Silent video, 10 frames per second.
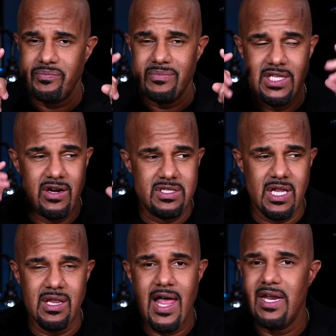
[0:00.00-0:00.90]
there is a
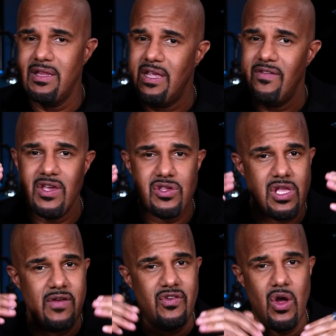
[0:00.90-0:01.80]
lot of devious
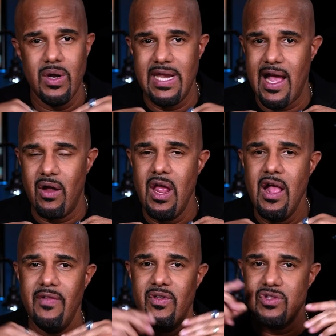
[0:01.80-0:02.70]
stuff going down.
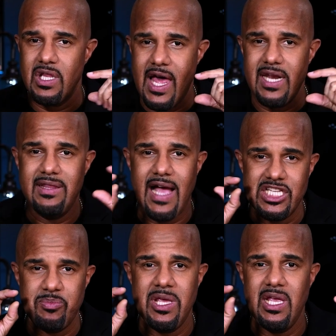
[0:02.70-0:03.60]
There's a lot of dots
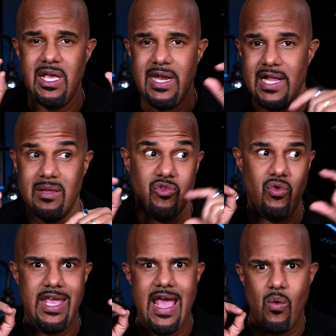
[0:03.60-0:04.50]
being connected
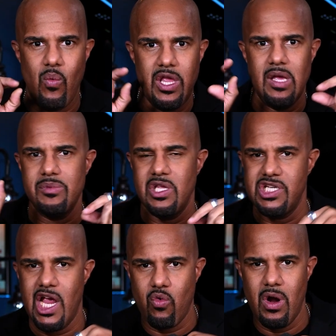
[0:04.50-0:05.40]
between Cat Williams and
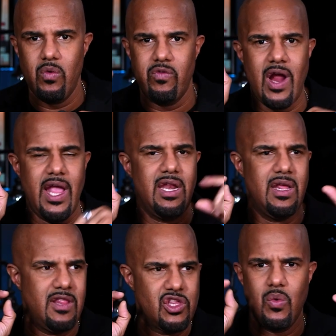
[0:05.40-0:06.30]
Jaguar Wright
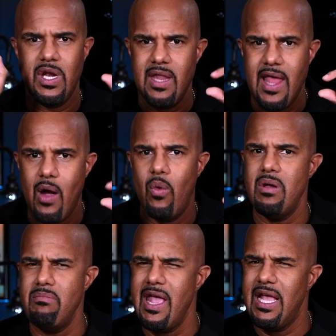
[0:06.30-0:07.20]
and this one and that
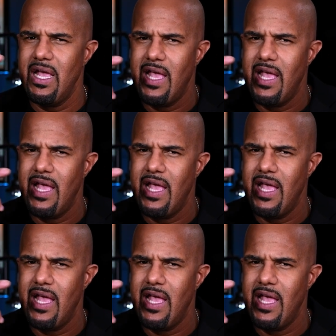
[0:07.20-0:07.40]
one, making